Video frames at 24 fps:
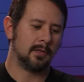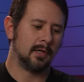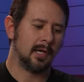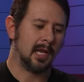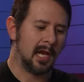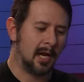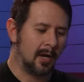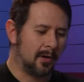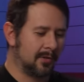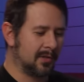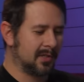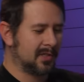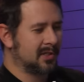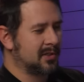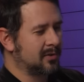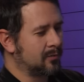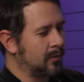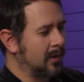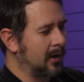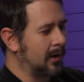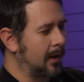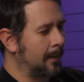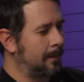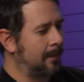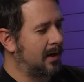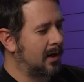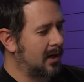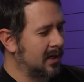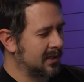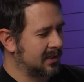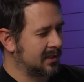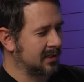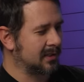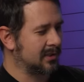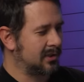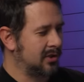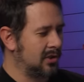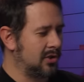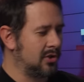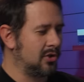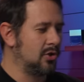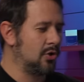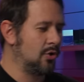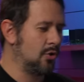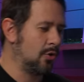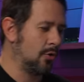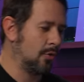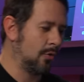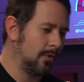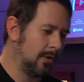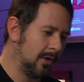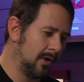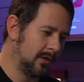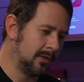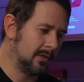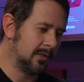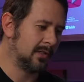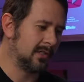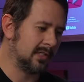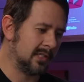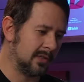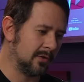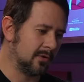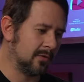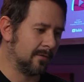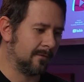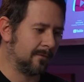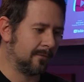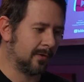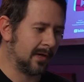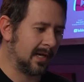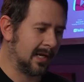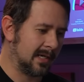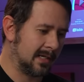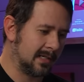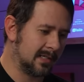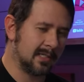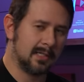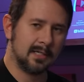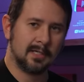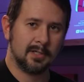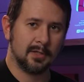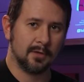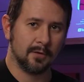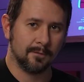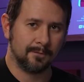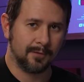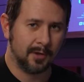Now, this is where I posit to you, dear friend, dear